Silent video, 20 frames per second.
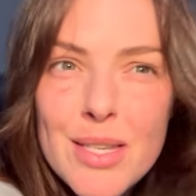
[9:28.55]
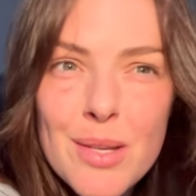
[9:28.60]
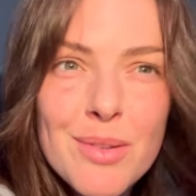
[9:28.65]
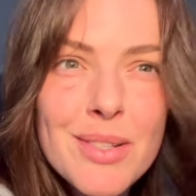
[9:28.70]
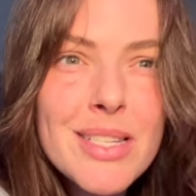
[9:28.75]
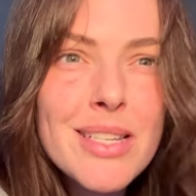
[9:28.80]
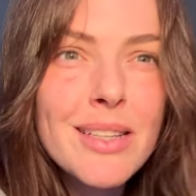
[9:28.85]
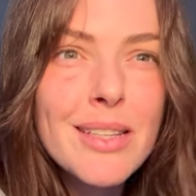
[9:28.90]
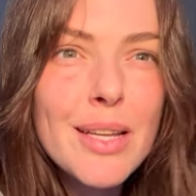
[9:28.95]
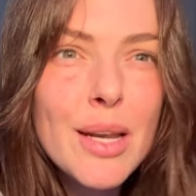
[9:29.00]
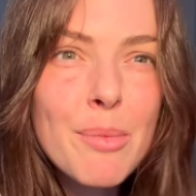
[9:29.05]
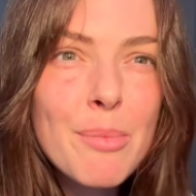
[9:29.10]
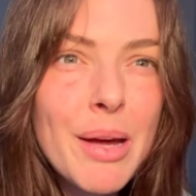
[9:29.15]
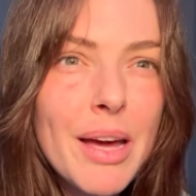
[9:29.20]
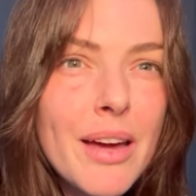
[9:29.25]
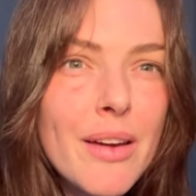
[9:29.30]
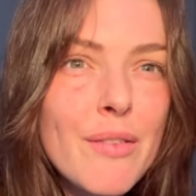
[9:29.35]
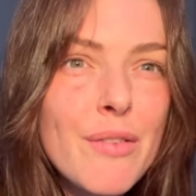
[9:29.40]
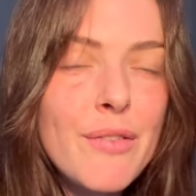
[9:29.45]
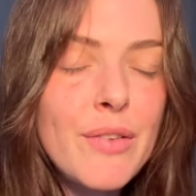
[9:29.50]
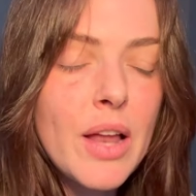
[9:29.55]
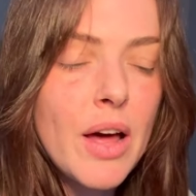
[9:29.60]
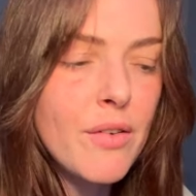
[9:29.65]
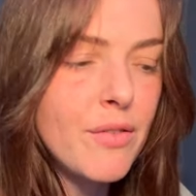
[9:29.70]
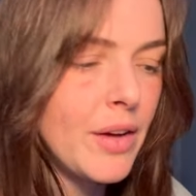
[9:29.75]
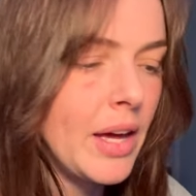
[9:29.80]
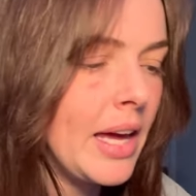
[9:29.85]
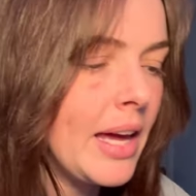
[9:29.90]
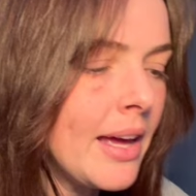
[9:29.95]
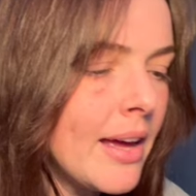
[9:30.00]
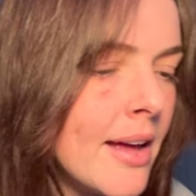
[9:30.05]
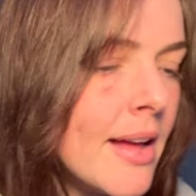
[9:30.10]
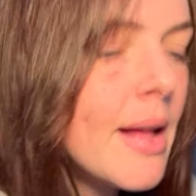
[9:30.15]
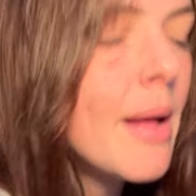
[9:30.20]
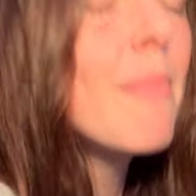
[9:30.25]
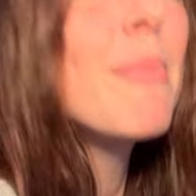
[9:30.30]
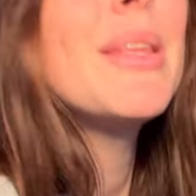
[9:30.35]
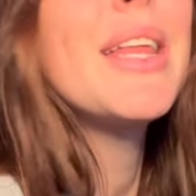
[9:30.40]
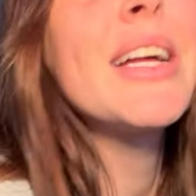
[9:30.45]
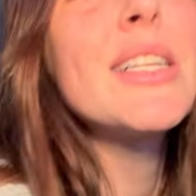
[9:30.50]
so it's a little bit fluffy,
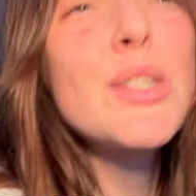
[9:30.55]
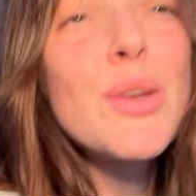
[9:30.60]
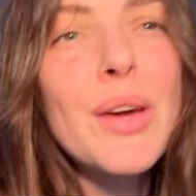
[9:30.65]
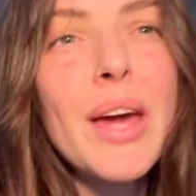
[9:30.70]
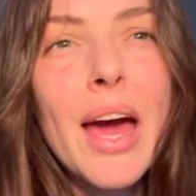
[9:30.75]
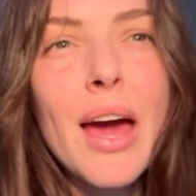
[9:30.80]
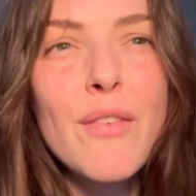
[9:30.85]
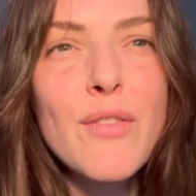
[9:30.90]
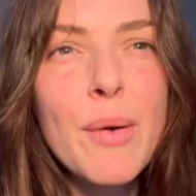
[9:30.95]
but that's okay.